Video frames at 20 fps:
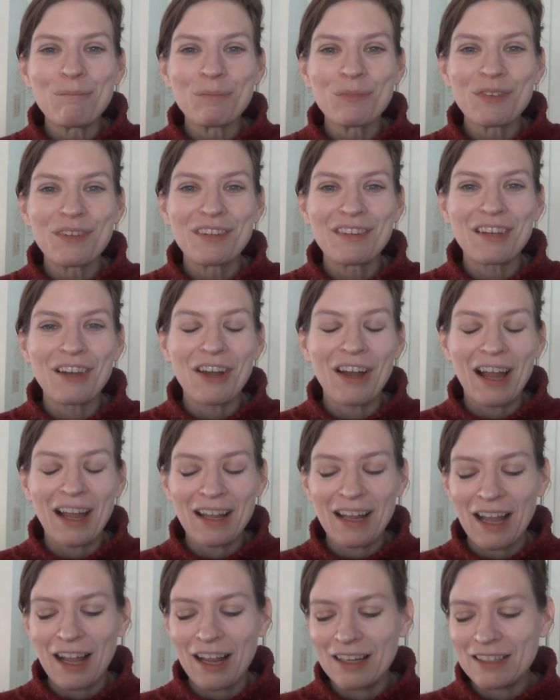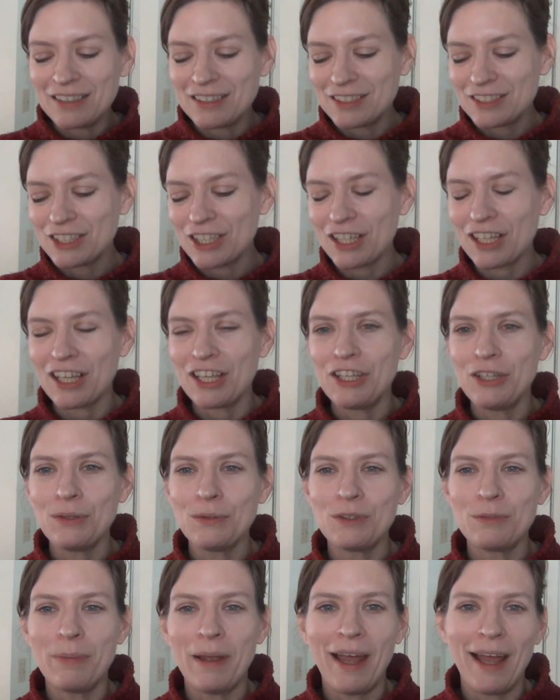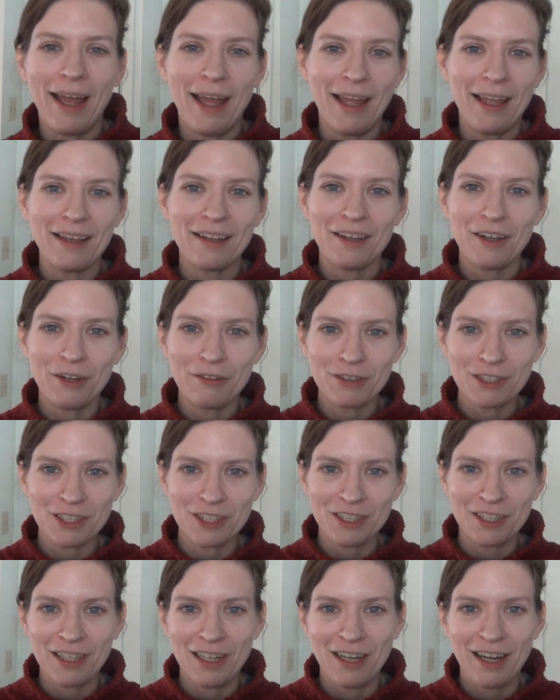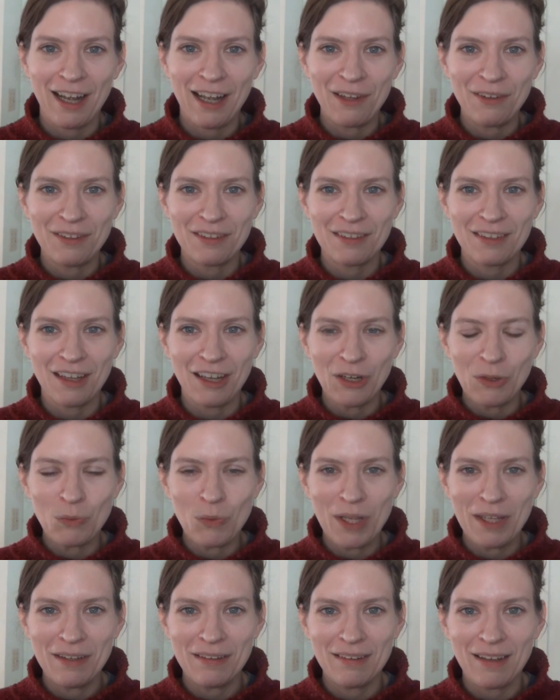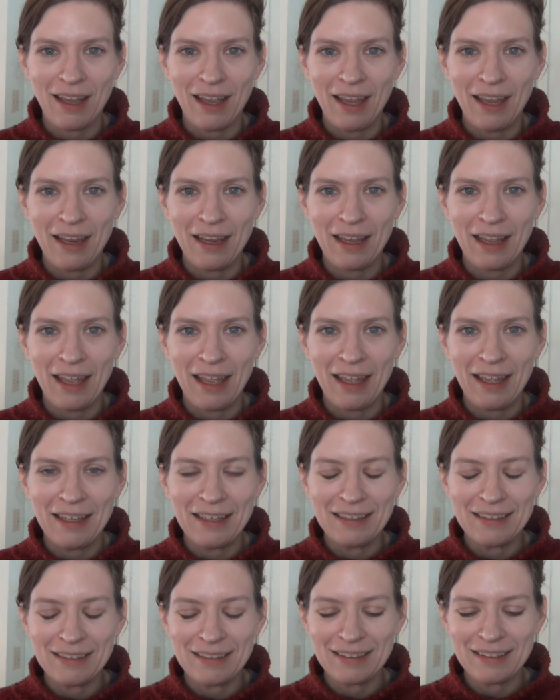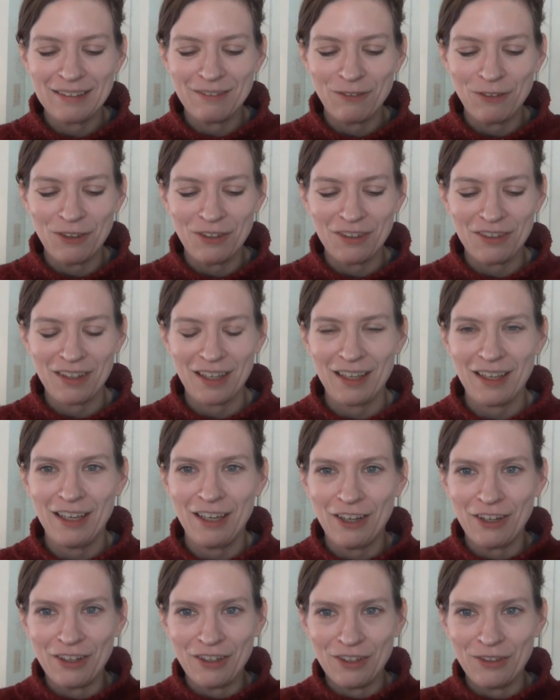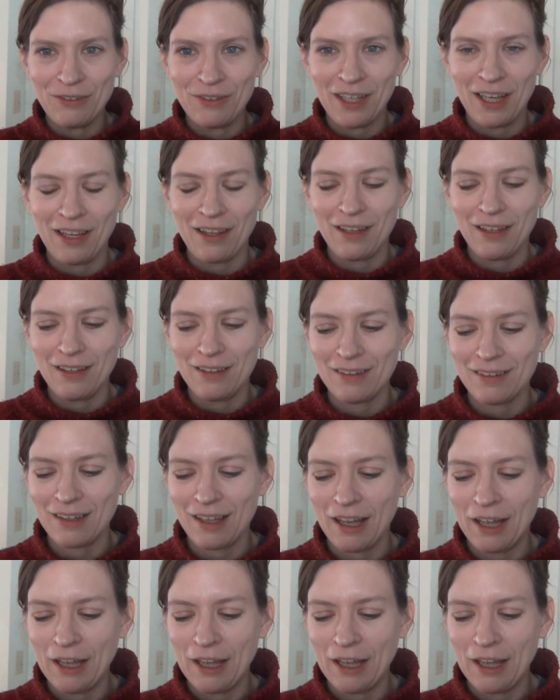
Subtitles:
So I took a huge bag over to her house on Wednesday and was just like, here, you take these.